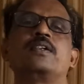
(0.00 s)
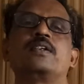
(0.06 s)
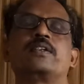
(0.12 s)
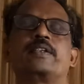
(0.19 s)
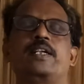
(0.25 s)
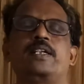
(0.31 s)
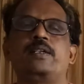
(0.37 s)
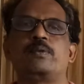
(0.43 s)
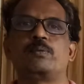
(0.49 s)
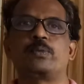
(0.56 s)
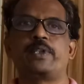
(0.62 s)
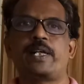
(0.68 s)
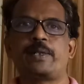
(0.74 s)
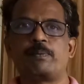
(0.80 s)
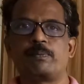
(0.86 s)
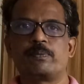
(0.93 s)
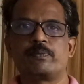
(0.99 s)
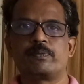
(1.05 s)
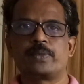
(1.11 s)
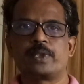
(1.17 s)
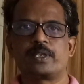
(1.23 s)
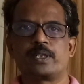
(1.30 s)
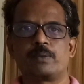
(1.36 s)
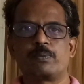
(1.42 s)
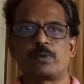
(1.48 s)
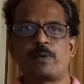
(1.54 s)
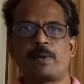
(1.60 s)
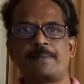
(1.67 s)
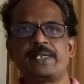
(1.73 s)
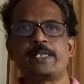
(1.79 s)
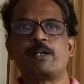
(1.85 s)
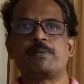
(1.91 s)
then that
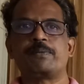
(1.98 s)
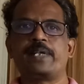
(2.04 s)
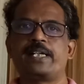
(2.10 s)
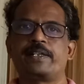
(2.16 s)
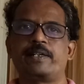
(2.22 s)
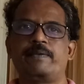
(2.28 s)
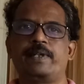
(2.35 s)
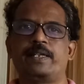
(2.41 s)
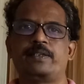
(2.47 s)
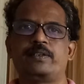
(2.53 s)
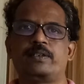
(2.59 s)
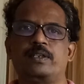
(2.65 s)
probability of that event